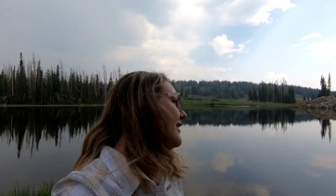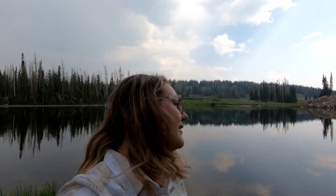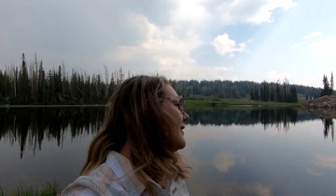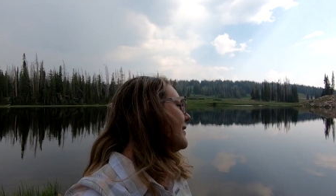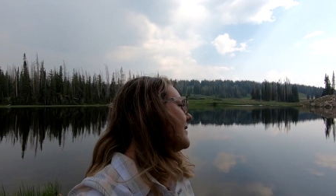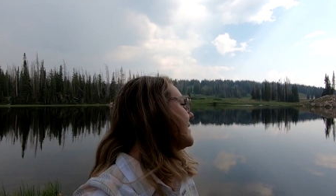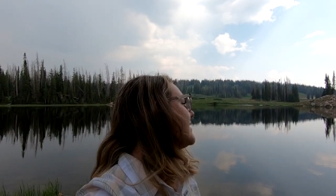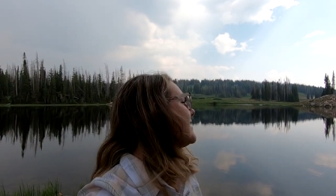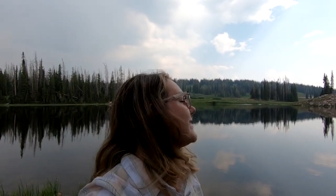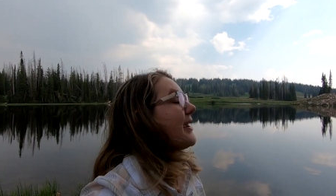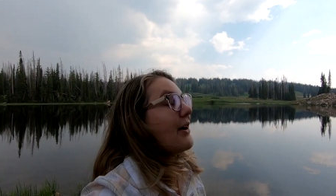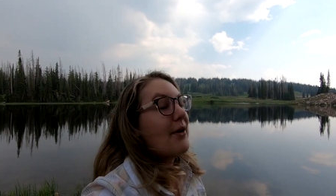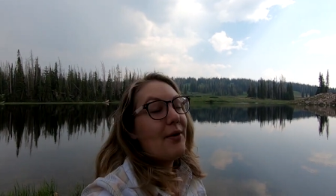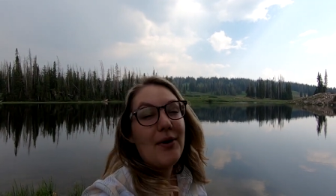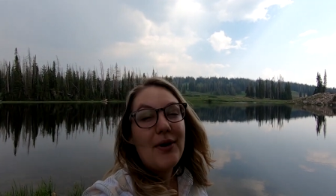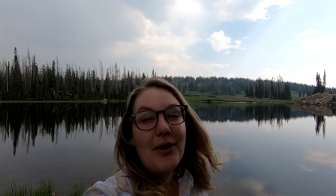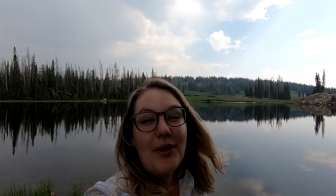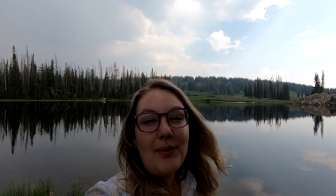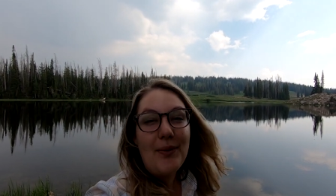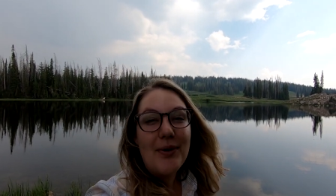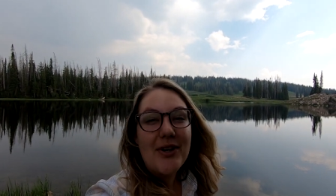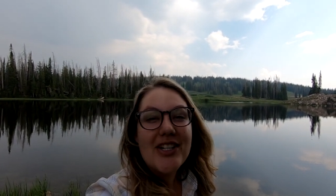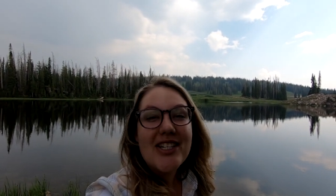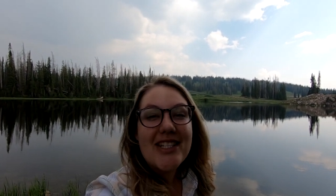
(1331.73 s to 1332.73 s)
So
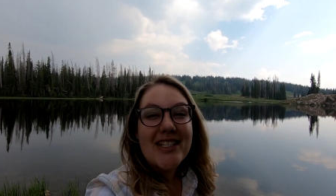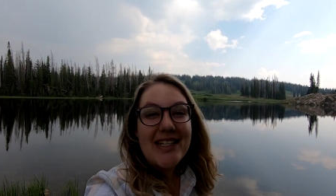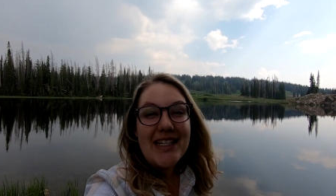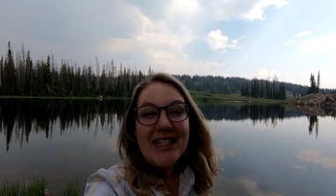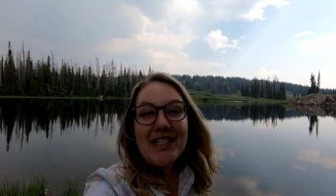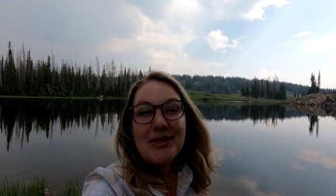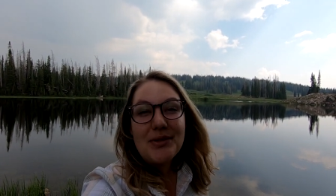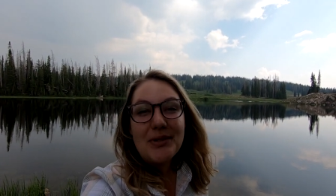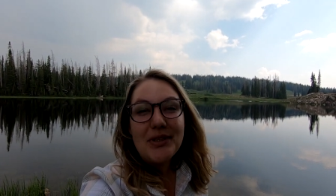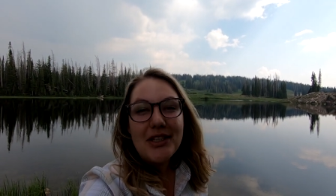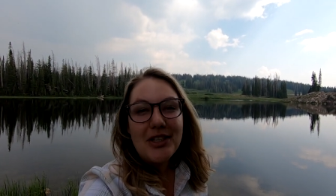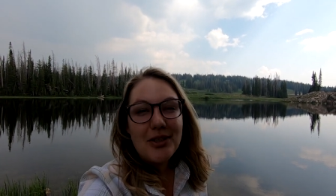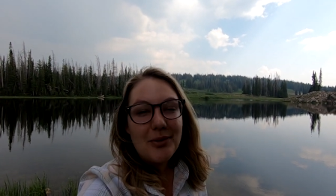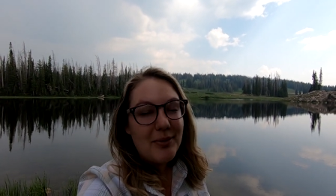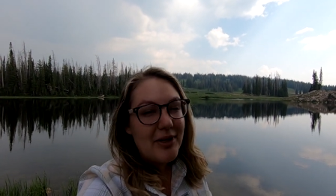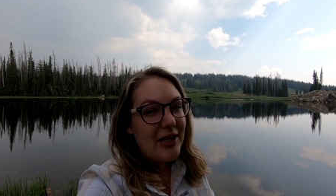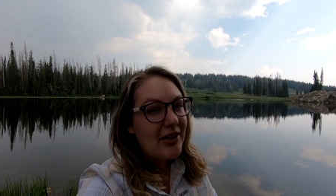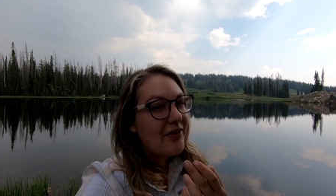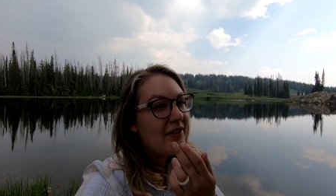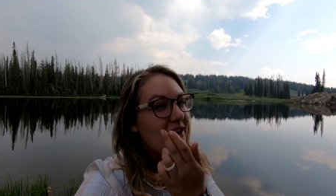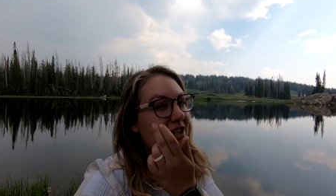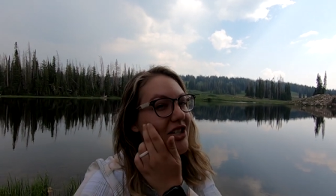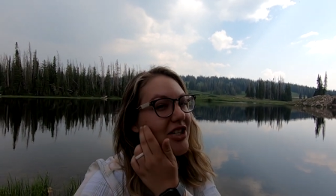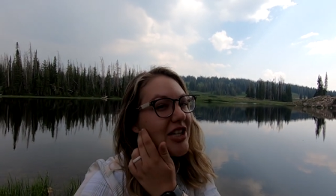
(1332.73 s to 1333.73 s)
we're just gonna do a little bit of
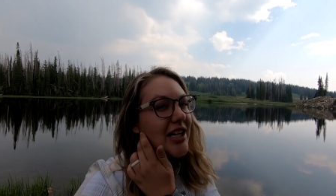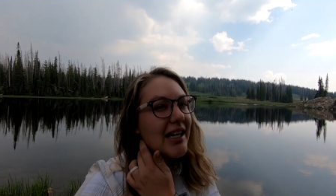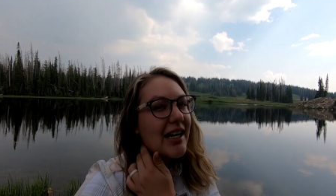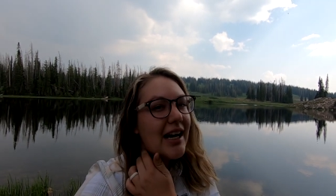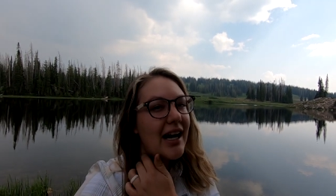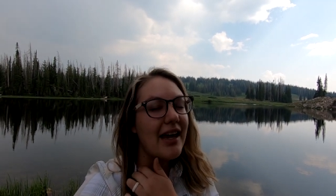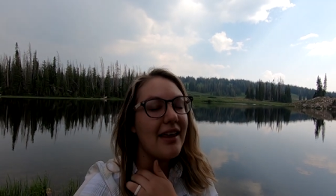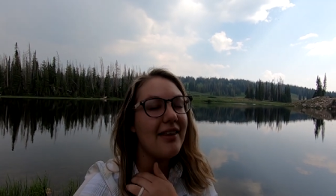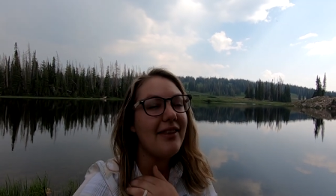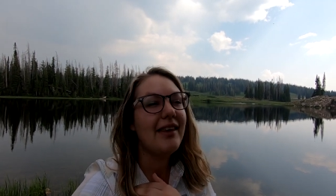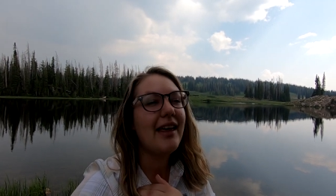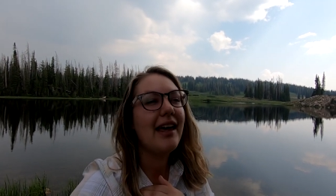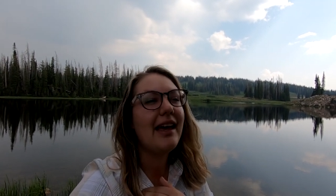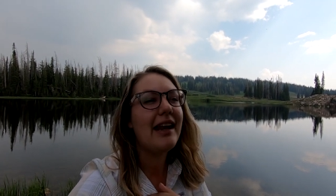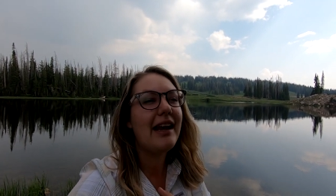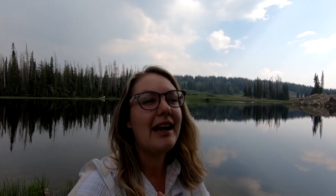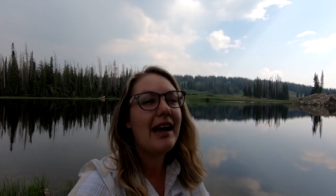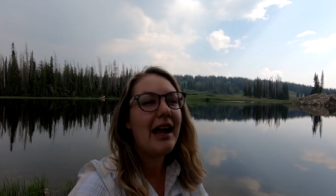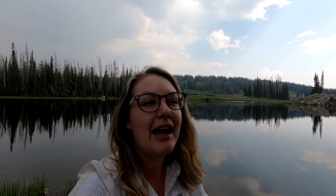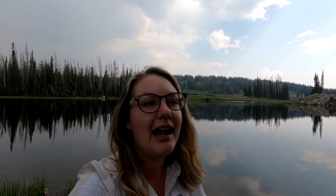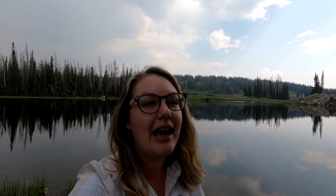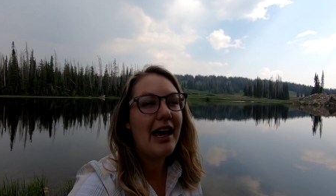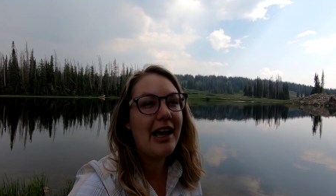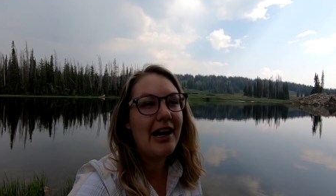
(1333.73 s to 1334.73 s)
fishing and then
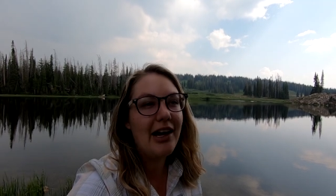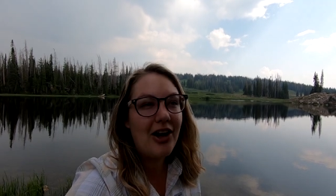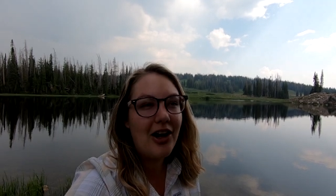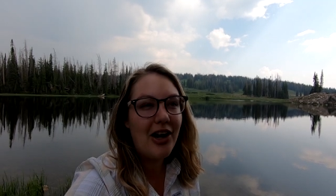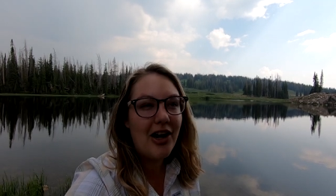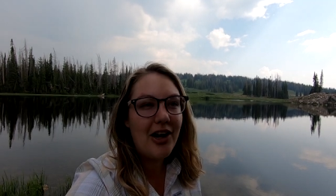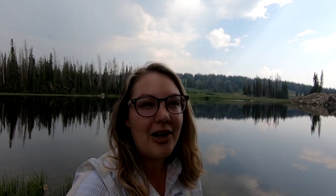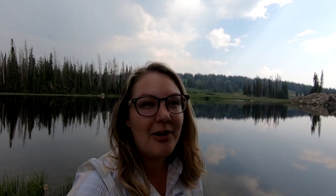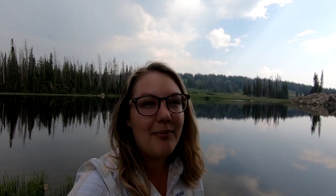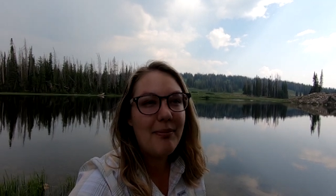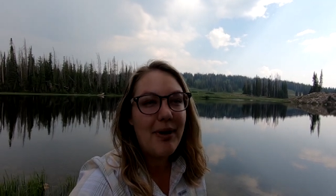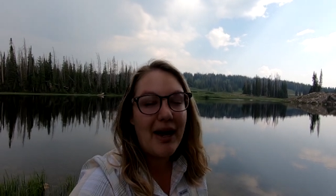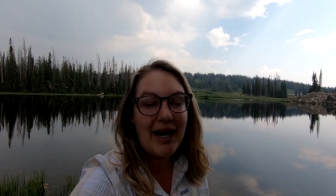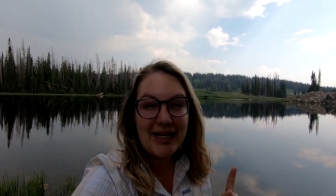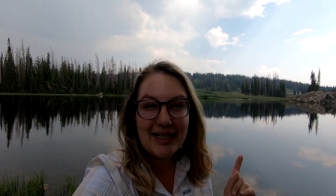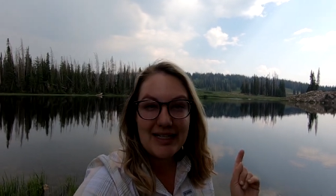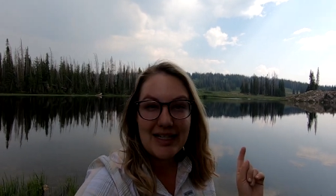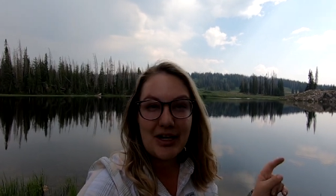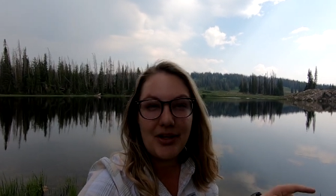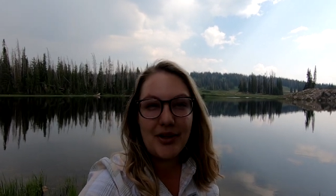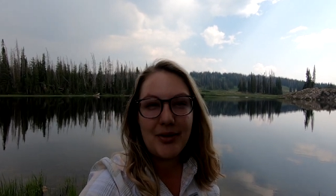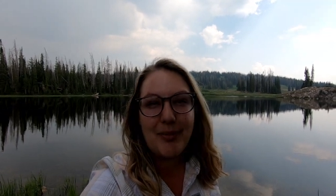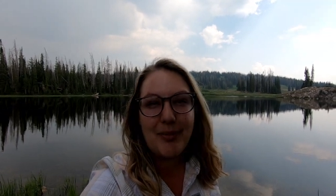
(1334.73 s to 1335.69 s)
head on back down the